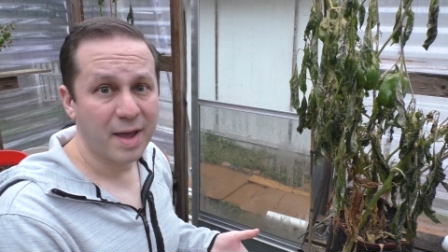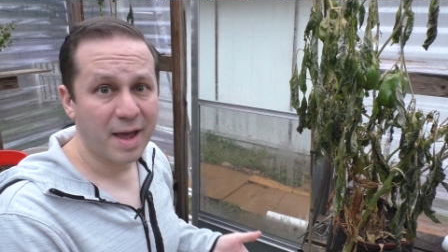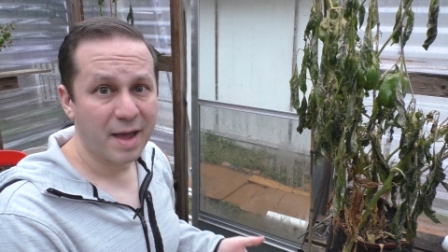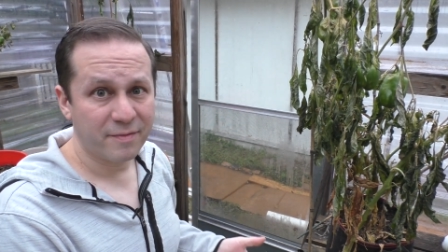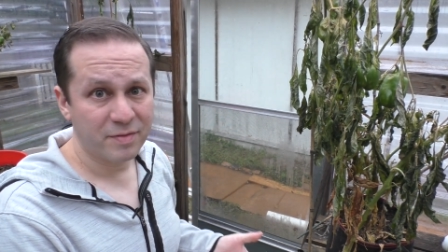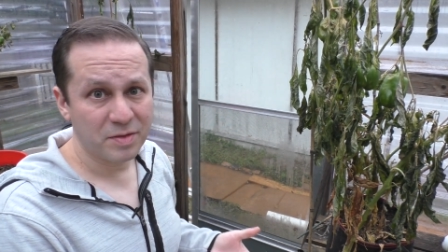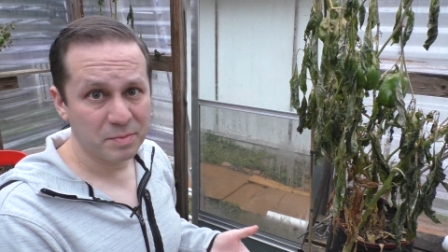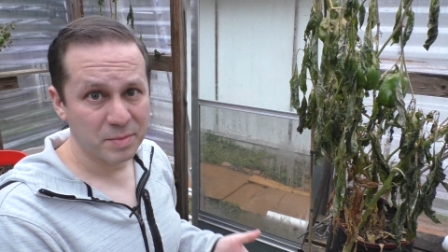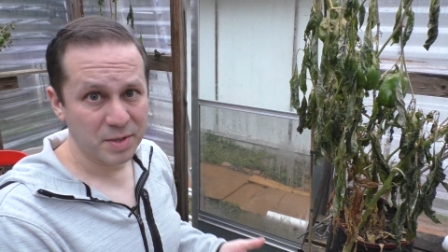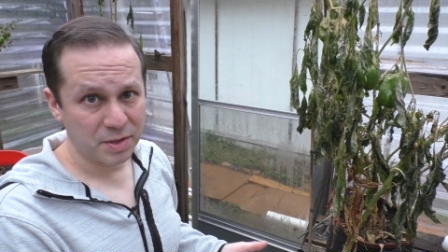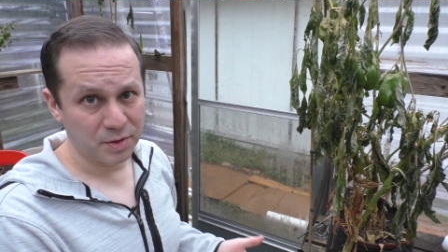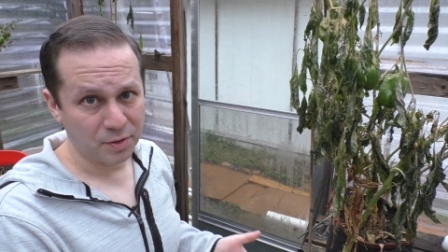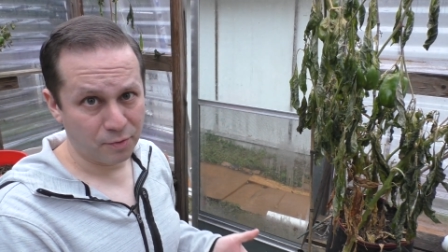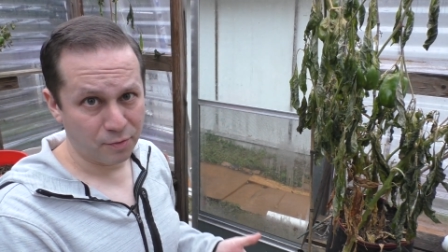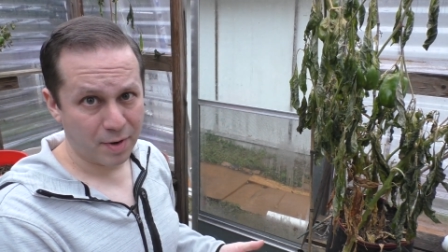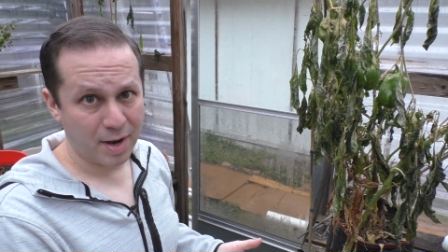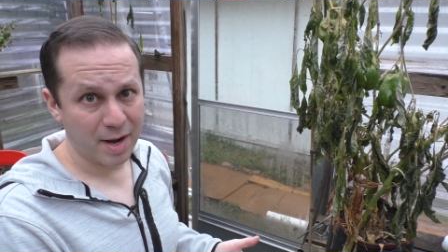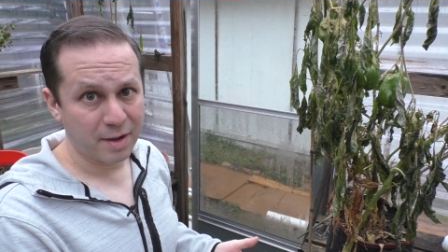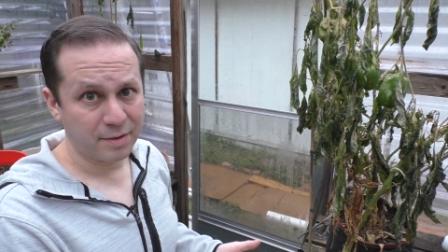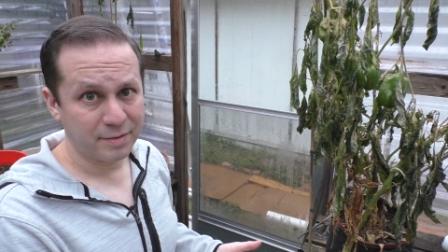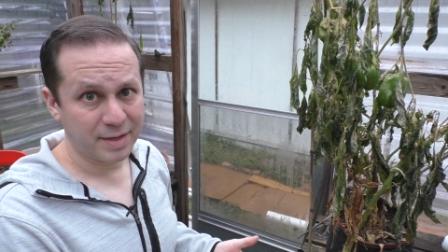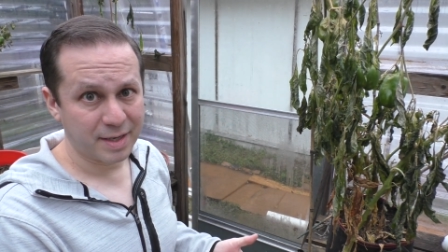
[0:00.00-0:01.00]
have them in the
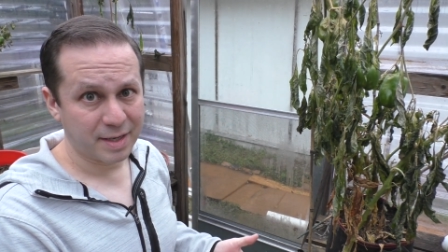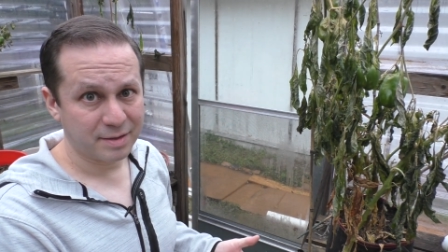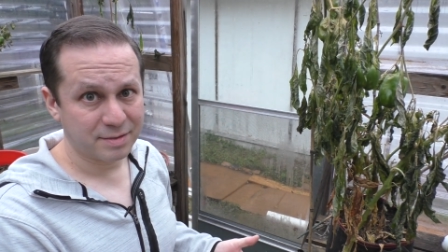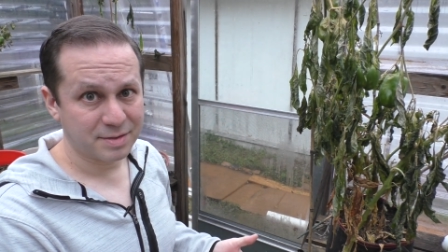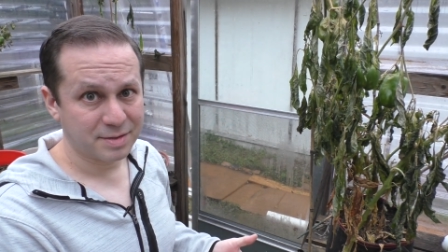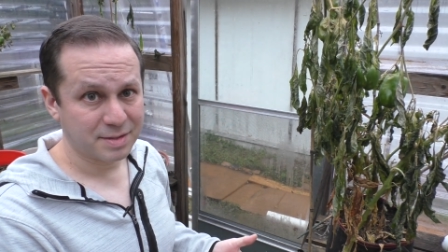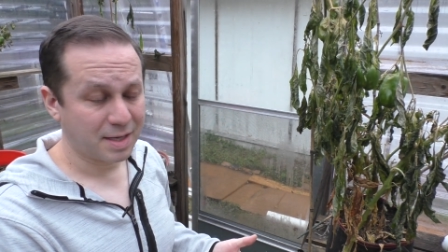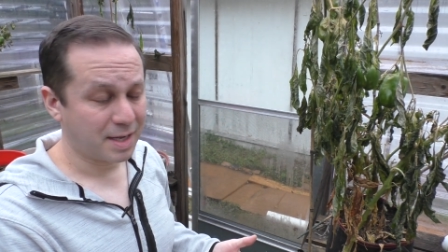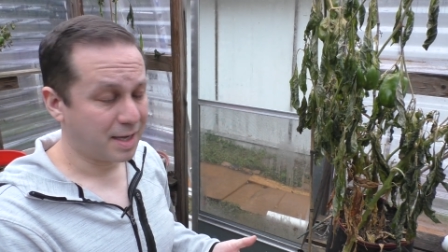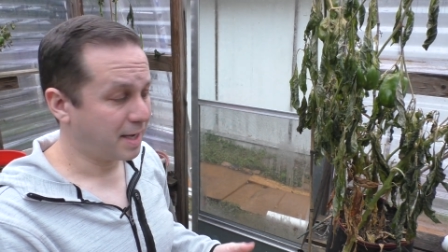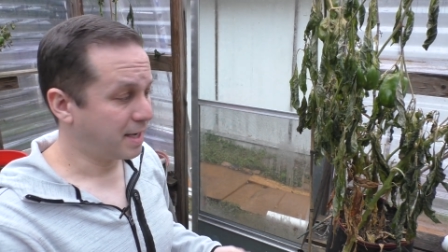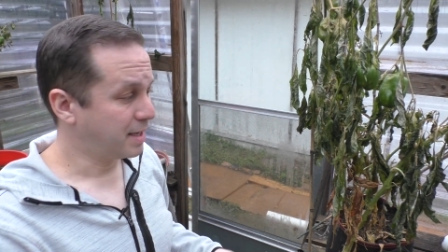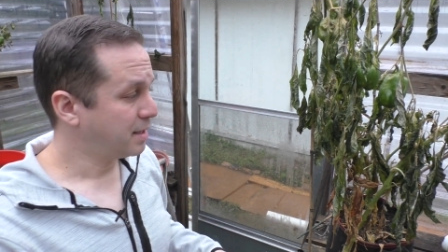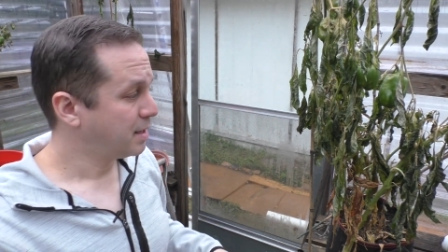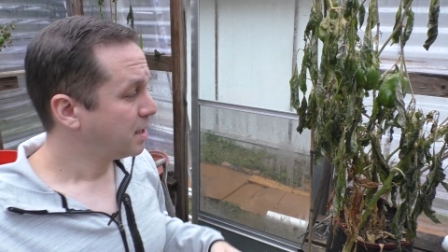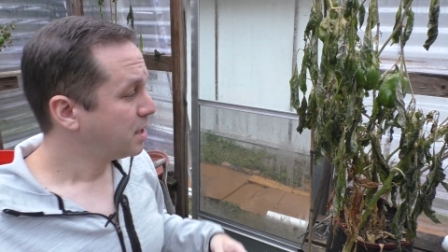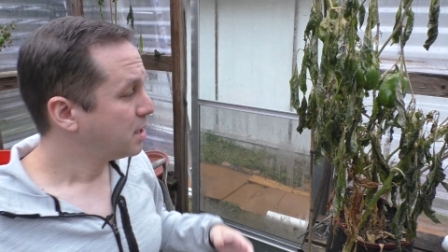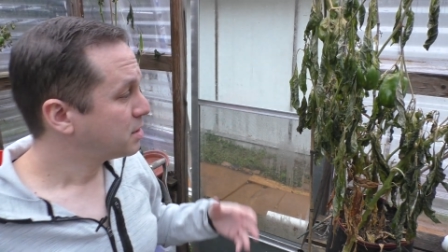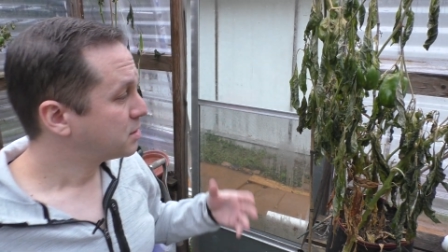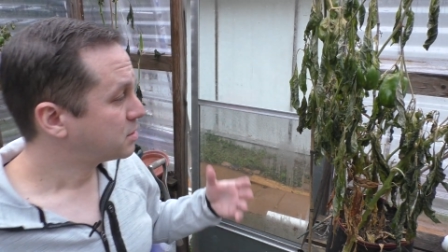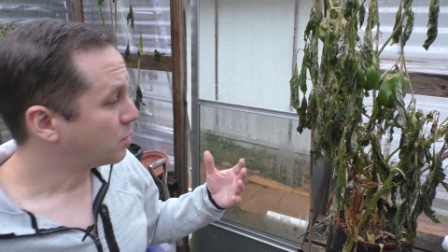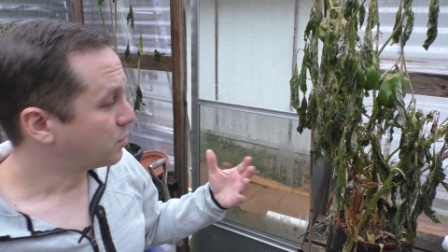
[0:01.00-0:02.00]
ground outside.
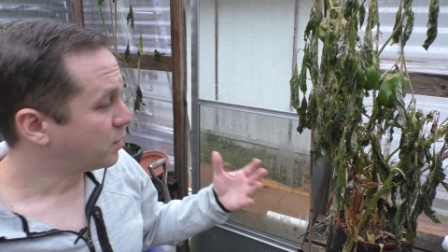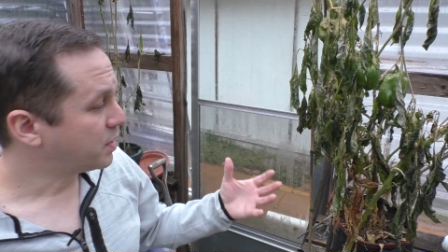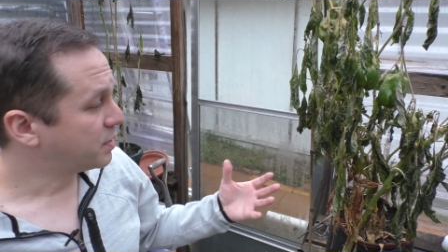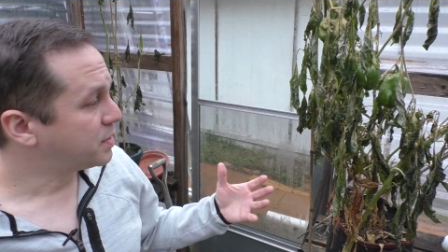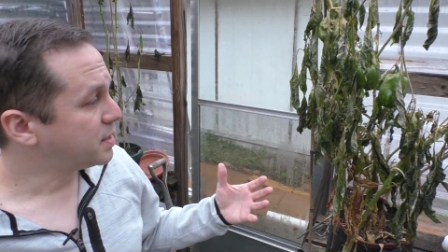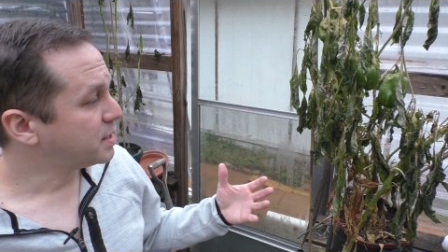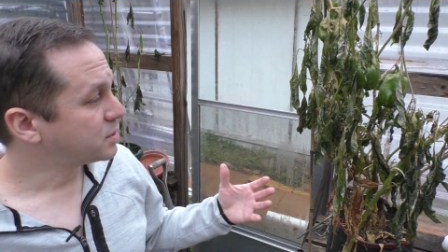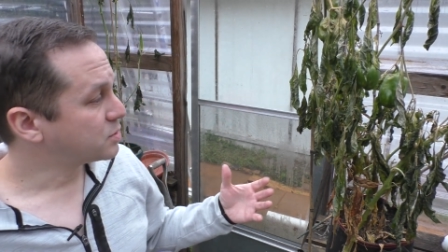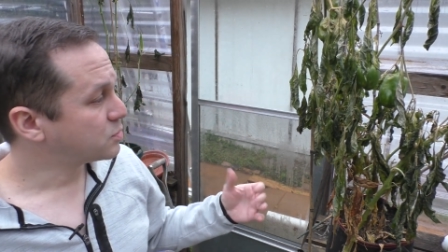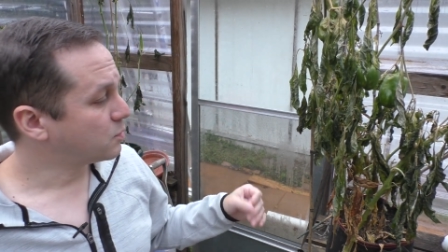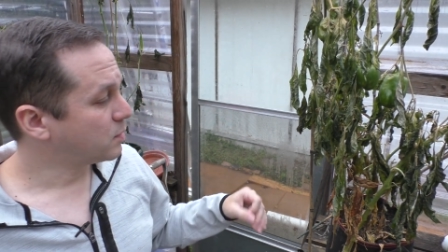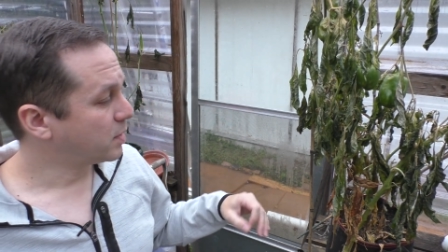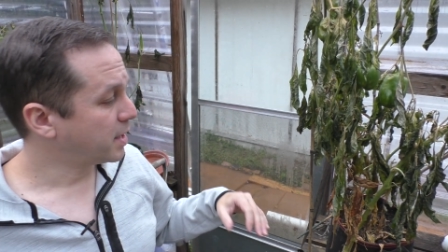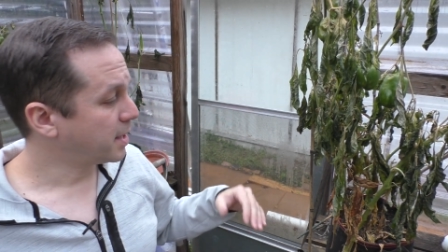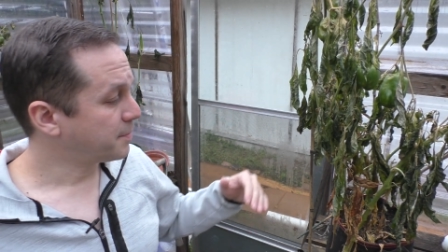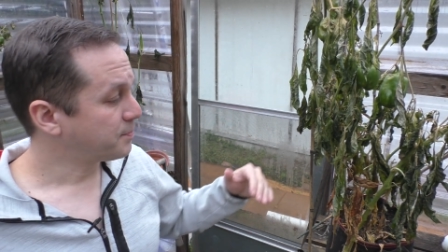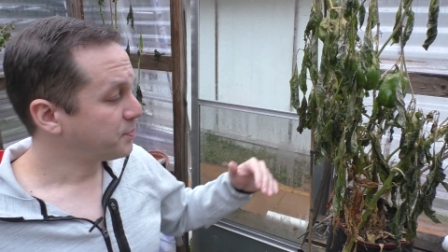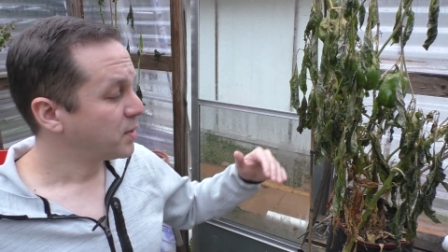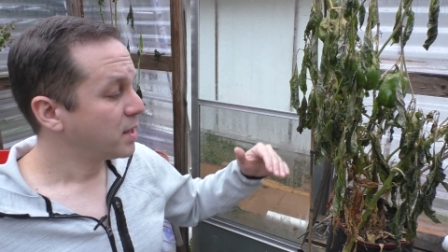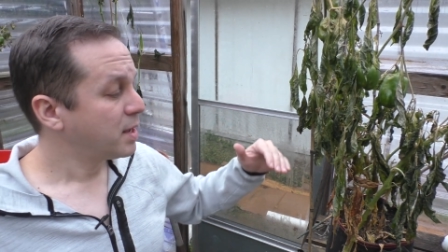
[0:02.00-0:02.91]
So with this way,